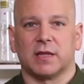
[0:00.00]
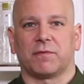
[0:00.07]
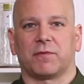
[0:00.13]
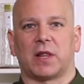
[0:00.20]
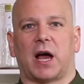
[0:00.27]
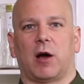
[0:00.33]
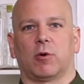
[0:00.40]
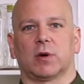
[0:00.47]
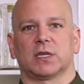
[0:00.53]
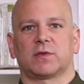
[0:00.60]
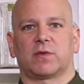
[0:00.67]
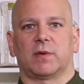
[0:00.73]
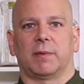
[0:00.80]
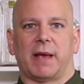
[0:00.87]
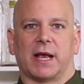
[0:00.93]
the flowers
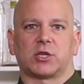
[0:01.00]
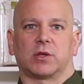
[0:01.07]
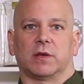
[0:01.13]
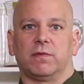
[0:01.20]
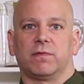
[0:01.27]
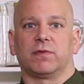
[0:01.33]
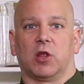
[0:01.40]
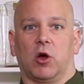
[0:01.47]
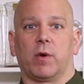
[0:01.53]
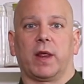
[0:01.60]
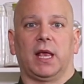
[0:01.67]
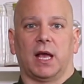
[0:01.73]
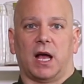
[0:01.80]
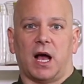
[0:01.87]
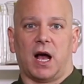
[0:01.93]
from actually
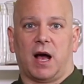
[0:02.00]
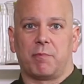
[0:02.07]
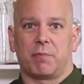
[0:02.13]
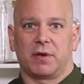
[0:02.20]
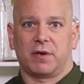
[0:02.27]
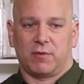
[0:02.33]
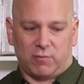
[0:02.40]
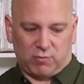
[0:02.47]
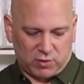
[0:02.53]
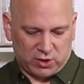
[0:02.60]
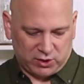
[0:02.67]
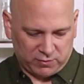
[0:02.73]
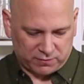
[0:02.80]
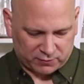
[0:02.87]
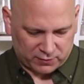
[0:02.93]
floating up
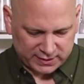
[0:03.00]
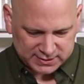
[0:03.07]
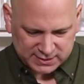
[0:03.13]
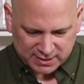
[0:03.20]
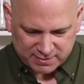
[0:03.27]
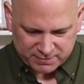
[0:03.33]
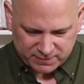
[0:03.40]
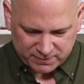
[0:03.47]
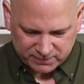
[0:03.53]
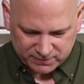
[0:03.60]
when you freeze them,